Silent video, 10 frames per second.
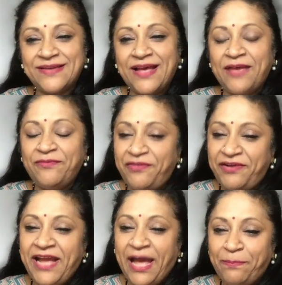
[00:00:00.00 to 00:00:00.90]
I'm very
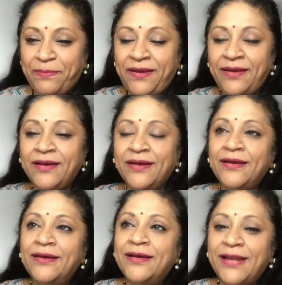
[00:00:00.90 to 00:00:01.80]
happy.
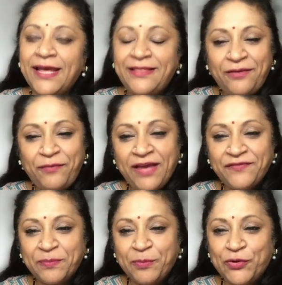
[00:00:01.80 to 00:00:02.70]
I think we have
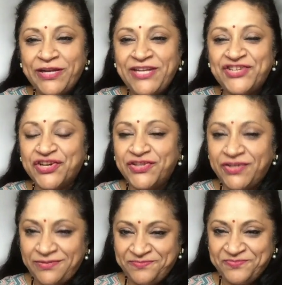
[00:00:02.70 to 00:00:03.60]
supported each other.
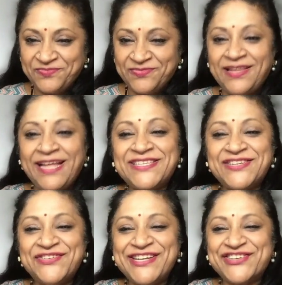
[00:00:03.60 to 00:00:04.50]
Let's do
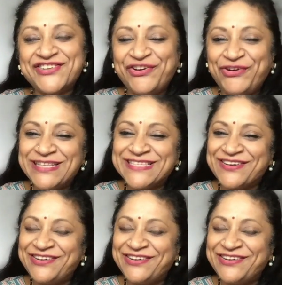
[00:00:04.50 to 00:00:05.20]
it today also.